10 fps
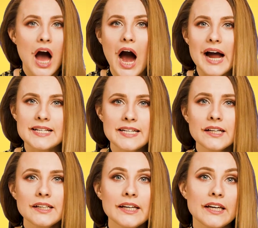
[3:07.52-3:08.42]

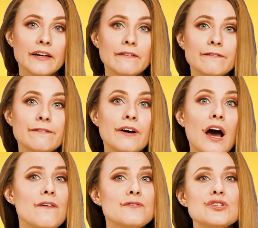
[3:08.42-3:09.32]
Ideally, if
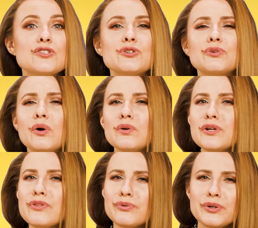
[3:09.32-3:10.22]
after
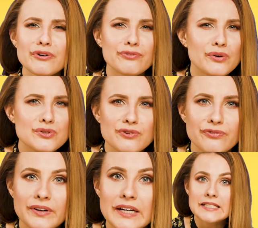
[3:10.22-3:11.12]
scrolling through your photo
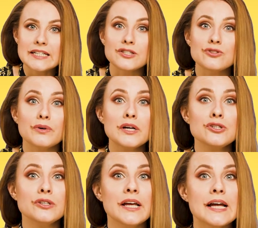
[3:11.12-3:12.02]
feed, a
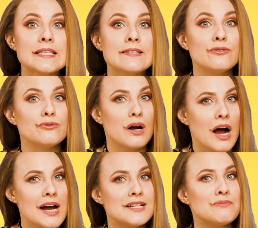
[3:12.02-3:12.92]
stranger gets the
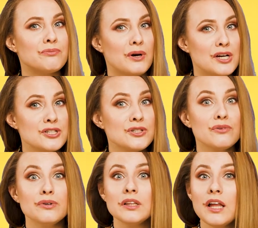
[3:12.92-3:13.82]
right impression of
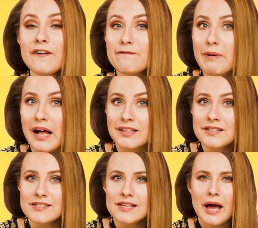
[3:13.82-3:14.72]
your life
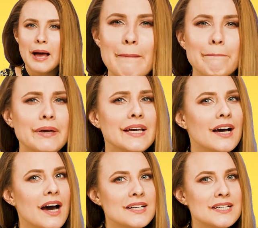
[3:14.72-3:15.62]
balance, be
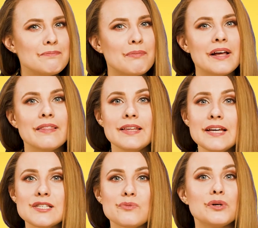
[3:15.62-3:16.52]
guided by
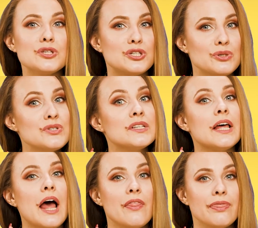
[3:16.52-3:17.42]
this when choosing
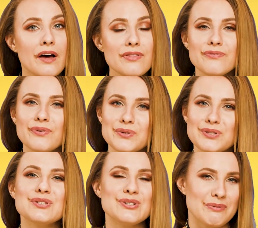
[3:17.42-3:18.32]
another
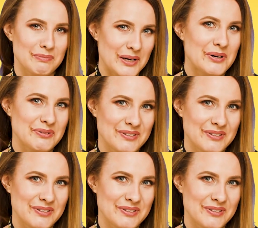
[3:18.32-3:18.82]
photo to upload.